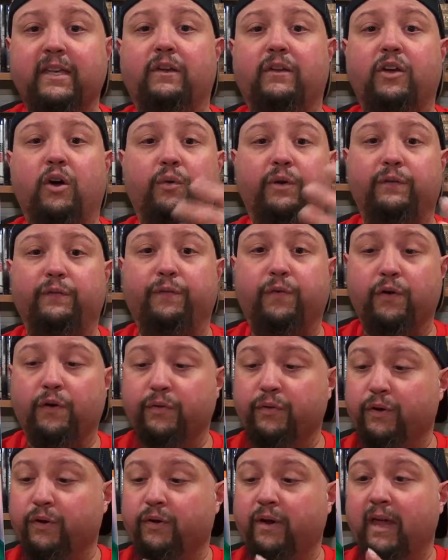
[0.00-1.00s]
going
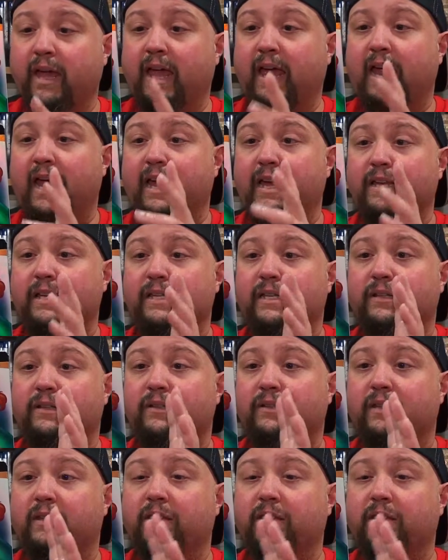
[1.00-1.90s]
further, and